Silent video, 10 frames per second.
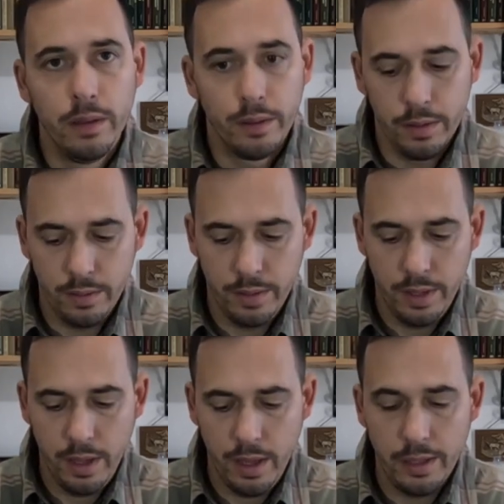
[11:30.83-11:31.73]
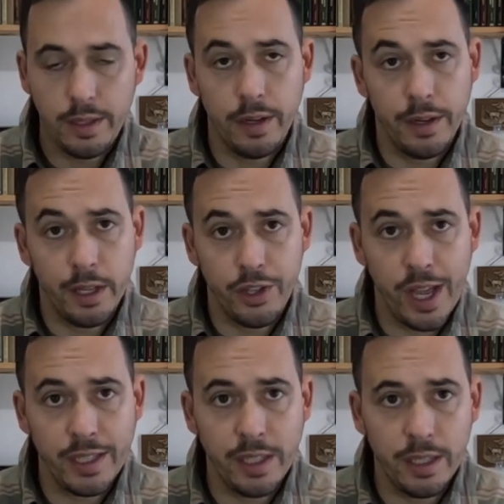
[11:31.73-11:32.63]
the internal
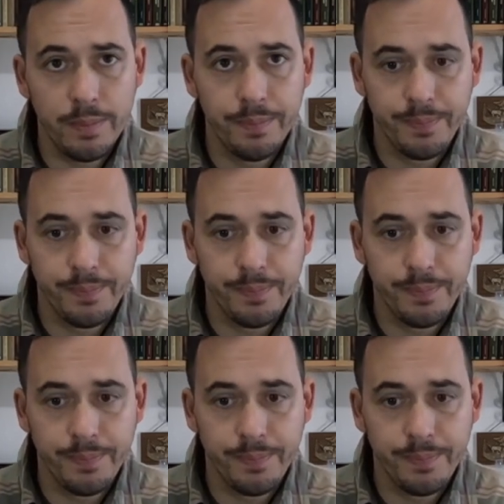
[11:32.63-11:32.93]
chassis,